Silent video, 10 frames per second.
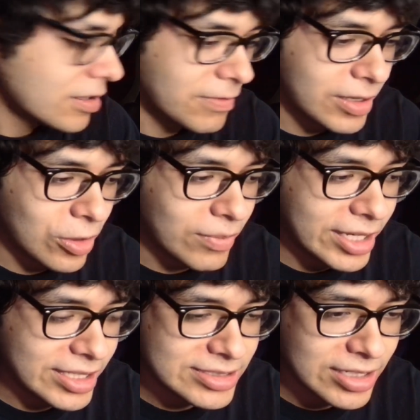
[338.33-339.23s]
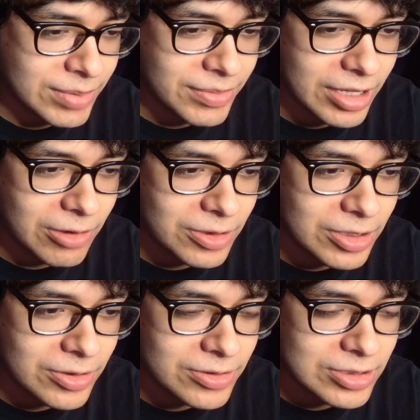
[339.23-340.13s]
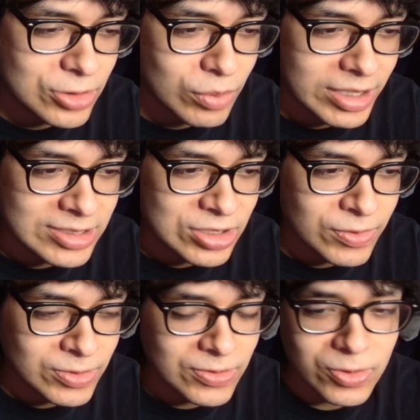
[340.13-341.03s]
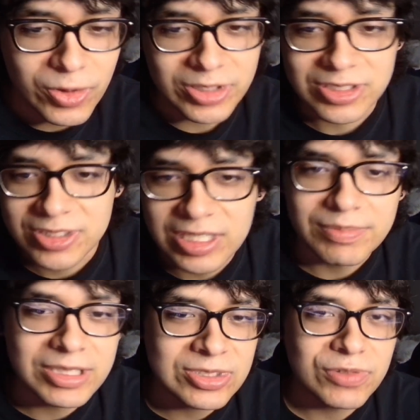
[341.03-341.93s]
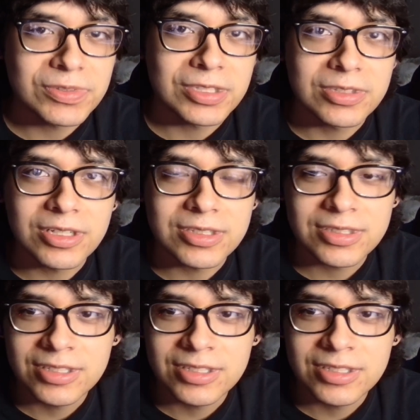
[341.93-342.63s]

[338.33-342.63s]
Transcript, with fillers: if I can go back in time, I'll literally throw myself on the floor and just kick myself in the nuts,